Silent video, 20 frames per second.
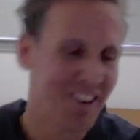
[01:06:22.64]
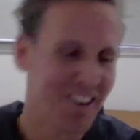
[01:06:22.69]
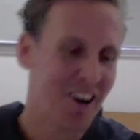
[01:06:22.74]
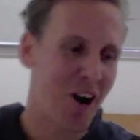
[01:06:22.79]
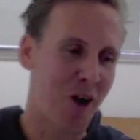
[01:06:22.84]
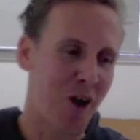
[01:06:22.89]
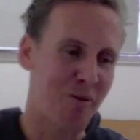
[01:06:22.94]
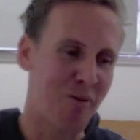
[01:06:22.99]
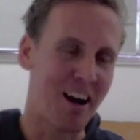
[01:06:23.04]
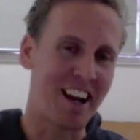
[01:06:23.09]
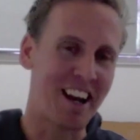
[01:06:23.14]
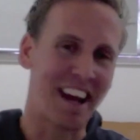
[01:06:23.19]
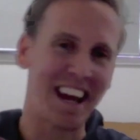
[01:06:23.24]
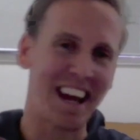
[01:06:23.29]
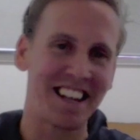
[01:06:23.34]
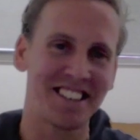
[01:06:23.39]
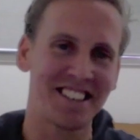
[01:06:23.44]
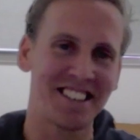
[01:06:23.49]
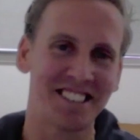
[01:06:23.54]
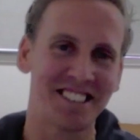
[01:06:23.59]
I'm at
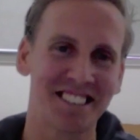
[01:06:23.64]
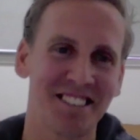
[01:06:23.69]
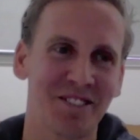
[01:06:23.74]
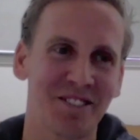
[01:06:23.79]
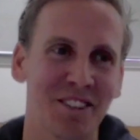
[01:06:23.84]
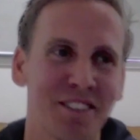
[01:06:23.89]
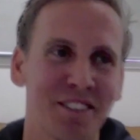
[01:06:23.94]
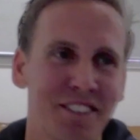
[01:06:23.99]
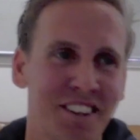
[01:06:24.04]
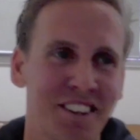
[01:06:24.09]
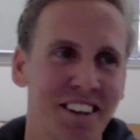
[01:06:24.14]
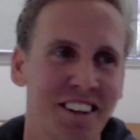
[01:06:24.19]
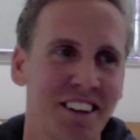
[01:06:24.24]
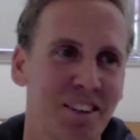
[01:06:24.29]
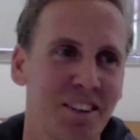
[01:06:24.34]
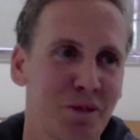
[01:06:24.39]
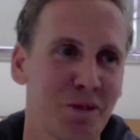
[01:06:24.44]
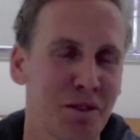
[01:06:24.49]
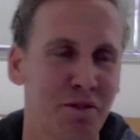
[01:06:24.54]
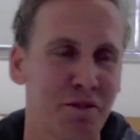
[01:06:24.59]
heads with
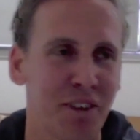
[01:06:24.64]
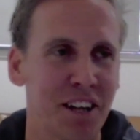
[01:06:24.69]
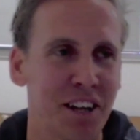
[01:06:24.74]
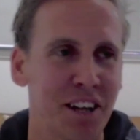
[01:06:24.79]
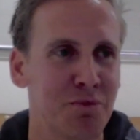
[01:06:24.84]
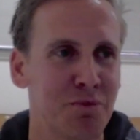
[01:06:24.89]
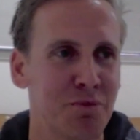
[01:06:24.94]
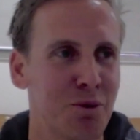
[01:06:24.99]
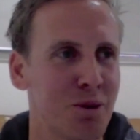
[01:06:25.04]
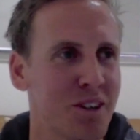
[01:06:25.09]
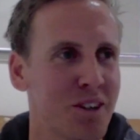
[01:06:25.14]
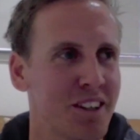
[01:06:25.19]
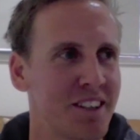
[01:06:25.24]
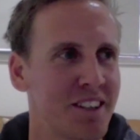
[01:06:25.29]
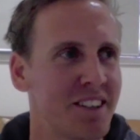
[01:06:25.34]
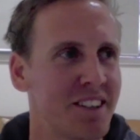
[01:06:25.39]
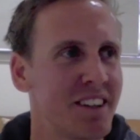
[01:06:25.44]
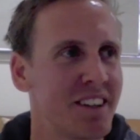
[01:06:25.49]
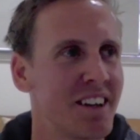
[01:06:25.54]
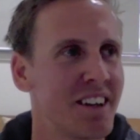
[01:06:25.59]
Facebook,
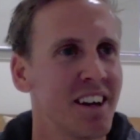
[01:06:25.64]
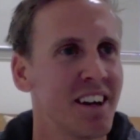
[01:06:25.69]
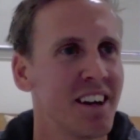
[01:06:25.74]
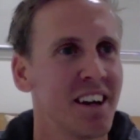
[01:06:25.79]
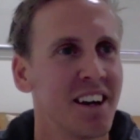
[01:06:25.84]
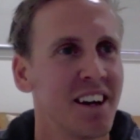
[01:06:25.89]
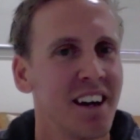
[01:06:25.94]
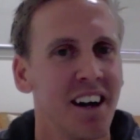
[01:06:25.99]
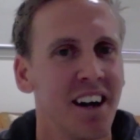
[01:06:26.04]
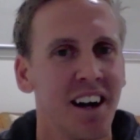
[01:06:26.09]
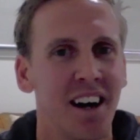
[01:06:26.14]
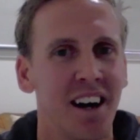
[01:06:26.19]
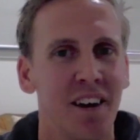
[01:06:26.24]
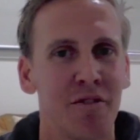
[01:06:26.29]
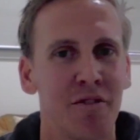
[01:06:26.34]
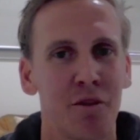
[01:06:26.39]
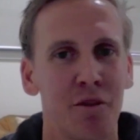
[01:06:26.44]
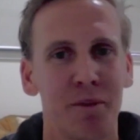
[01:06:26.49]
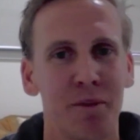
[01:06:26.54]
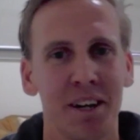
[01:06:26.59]
and
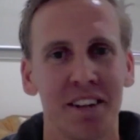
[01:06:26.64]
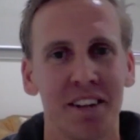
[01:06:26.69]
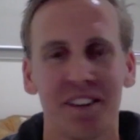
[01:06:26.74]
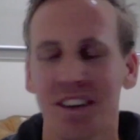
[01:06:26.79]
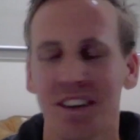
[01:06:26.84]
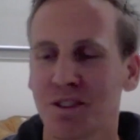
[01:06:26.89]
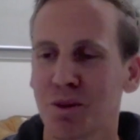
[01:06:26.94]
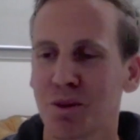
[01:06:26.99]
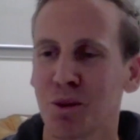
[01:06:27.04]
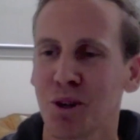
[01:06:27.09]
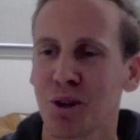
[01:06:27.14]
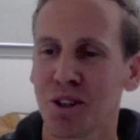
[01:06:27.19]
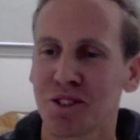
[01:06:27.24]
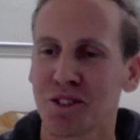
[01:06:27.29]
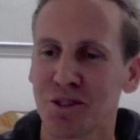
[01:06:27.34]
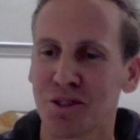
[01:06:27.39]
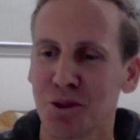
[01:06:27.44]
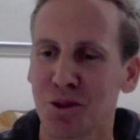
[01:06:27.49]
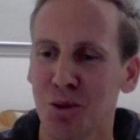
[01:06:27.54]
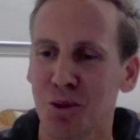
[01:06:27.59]
for me it doesn't work
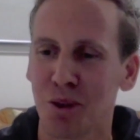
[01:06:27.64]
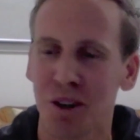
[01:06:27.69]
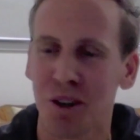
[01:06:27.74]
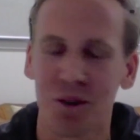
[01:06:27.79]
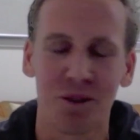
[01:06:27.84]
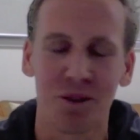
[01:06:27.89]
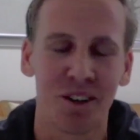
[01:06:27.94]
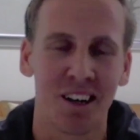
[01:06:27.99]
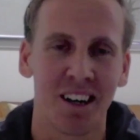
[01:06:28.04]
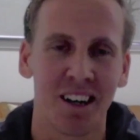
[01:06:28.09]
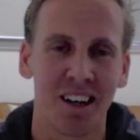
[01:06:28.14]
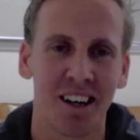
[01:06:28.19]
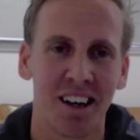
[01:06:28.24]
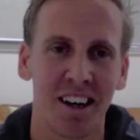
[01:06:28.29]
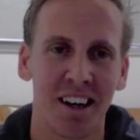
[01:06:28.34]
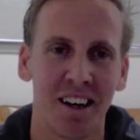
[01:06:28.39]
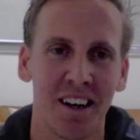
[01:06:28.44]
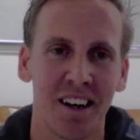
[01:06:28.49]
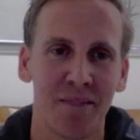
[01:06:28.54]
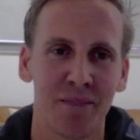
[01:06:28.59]
too well,
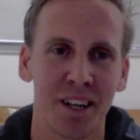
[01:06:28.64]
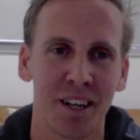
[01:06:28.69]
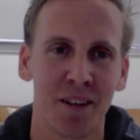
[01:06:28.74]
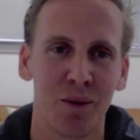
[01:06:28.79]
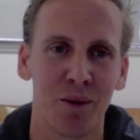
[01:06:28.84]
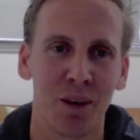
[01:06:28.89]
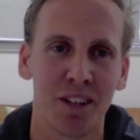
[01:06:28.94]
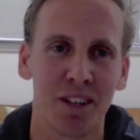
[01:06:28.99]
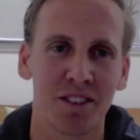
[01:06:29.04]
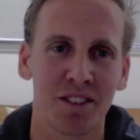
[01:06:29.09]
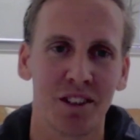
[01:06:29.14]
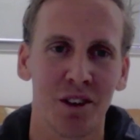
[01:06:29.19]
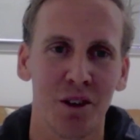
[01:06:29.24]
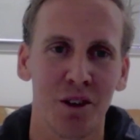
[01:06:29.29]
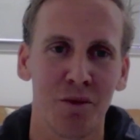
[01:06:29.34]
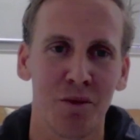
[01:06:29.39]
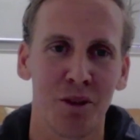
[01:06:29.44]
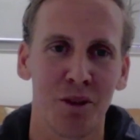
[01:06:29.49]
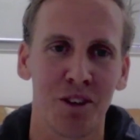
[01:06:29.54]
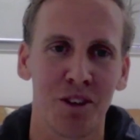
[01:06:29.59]
and it wastes a lot
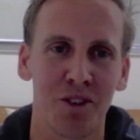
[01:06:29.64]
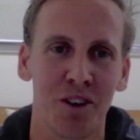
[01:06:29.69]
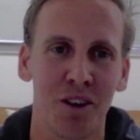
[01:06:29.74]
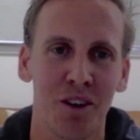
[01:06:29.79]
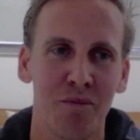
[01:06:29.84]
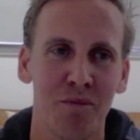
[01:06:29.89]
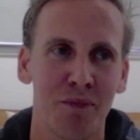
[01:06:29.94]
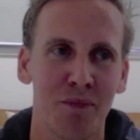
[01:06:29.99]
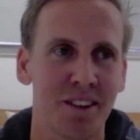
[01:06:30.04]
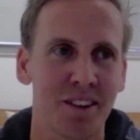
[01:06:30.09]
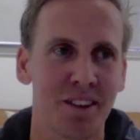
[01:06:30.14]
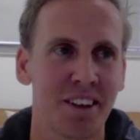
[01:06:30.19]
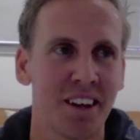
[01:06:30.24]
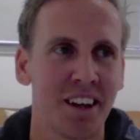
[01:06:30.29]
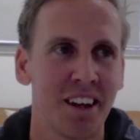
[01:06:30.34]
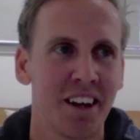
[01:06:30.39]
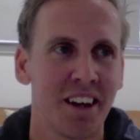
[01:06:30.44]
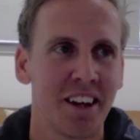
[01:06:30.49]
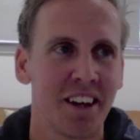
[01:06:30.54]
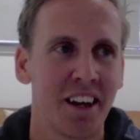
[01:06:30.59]
of my time. But
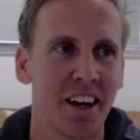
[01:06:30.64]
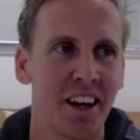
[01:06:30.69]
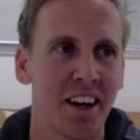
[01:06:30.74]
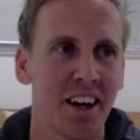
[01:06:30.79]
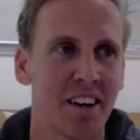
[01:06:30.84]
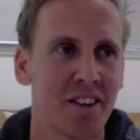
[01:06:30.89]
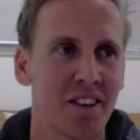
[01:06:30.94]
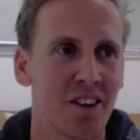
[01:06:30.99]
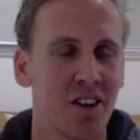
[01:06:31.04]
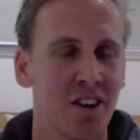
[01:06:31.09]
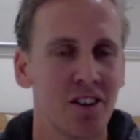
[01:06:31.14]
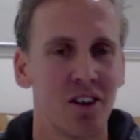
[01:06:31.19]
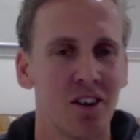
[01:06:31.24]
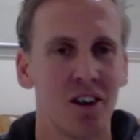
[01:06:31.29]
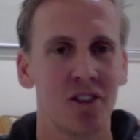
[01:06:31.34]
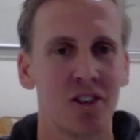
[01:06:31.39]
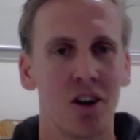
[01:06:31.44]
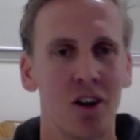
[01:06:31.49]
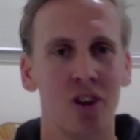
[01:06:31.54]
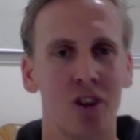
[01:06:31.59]

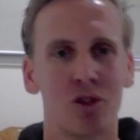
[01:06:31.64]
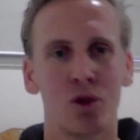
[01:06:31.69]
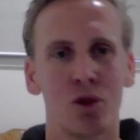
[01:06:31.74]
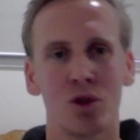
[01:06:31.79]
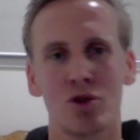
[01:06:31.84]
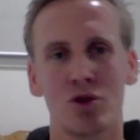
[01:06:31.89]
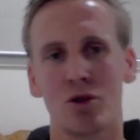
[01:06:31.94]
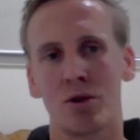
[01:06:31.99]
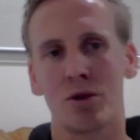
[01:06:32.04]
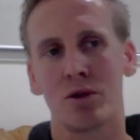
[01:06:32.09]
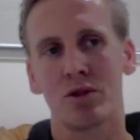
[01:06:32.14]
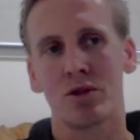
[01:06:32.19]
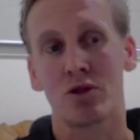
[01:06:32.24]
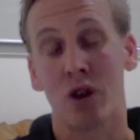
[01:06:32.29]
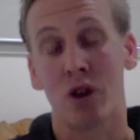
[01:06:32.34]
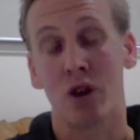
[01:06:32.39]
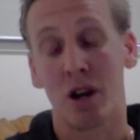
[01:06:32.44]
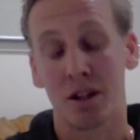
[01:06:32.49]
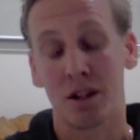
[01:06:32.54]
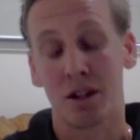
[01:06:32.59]
I do
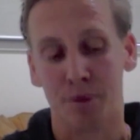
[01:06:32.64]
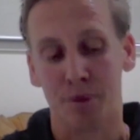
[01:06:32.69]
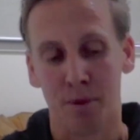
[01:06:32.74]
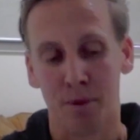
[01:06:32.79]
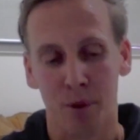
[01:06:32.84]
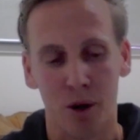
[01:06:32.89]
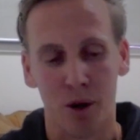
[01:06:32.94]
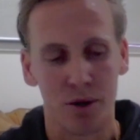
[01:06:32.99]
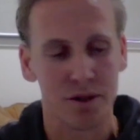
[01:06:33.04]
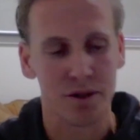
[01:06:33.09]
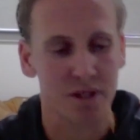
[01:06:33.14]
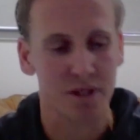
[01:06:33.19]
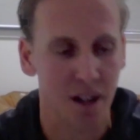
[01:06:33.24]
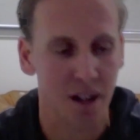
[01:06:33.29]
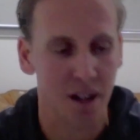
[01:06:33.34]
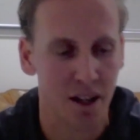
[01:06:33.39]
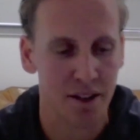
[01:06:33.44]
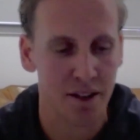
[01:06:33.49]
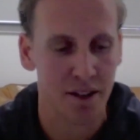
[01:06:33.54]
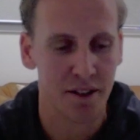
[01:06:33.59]
try and promote
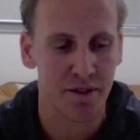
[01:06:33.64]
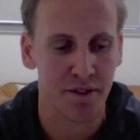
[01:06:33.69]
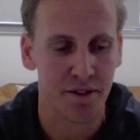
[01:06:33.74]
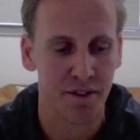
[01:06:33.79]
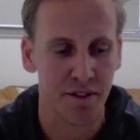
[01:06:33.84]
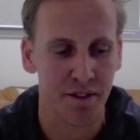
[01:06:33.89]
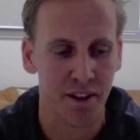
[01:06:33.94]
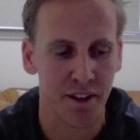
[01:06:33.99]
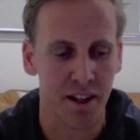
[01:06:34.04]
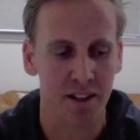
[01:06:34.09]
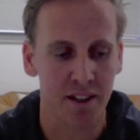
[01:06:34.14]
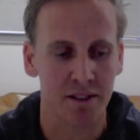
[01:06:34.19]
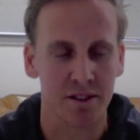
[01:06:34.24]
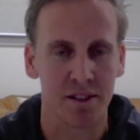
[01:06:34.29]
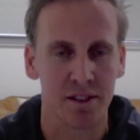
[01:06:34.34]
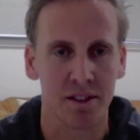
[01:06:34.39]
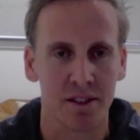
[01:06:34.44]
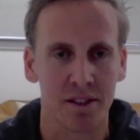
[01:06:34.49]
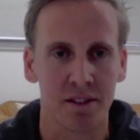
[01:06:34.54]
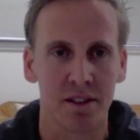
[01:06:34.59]
different things
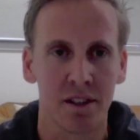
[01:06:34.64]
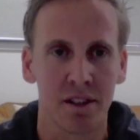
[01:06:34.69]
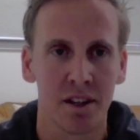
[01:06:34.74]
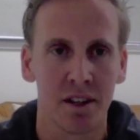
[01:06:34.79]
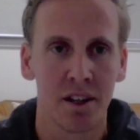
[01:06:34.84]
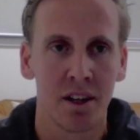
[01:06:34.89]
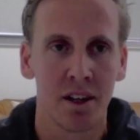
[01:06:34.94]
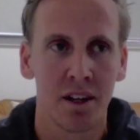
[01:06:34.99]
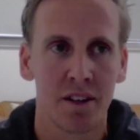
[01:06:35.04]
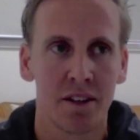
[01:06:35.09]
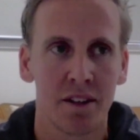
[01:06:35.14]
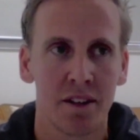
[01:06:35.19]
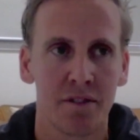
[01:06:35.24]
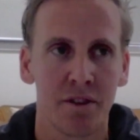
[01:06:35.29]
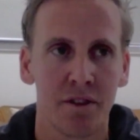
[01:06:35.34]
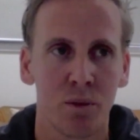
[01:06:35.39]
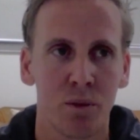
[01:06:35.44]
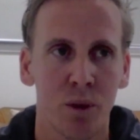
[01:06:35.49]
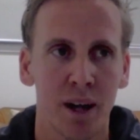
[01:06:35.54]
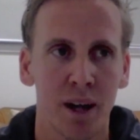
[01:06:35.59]
and
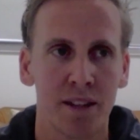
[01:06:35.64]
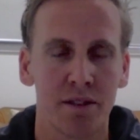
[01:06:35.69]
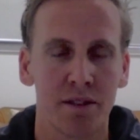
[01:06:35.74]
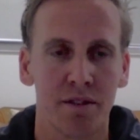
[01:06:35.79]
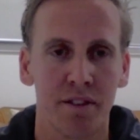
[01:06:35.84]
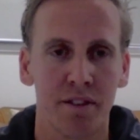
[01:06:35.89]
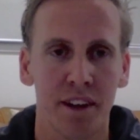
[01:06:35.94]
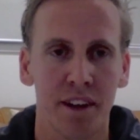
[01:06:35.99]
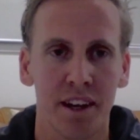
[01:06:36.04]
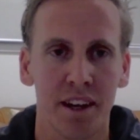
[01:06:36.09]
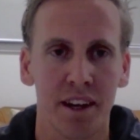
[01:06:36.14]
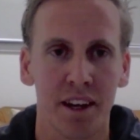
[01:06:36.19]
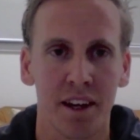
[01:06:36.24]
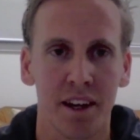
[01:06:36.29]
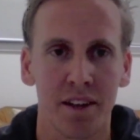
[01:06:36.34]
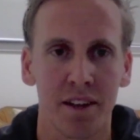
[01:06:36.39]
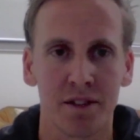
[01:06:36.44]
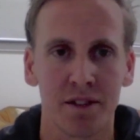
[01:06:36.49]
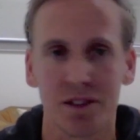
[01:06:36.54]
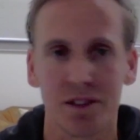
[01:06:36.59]
different ways of thinking,
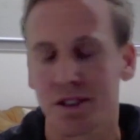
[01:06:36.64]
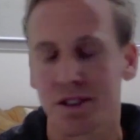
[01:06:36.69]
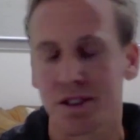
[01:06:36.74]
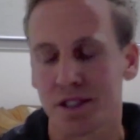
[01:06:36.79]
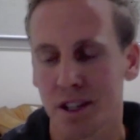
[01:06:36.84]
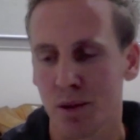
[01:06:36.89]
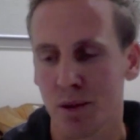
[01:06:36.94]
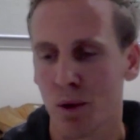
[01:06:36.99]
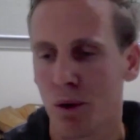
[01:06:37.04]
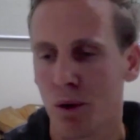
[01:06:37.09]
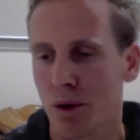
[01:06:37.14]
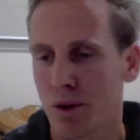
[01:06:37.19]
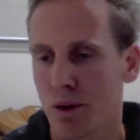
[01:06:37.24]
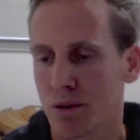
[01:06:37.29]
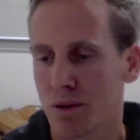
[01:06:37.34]
and just see what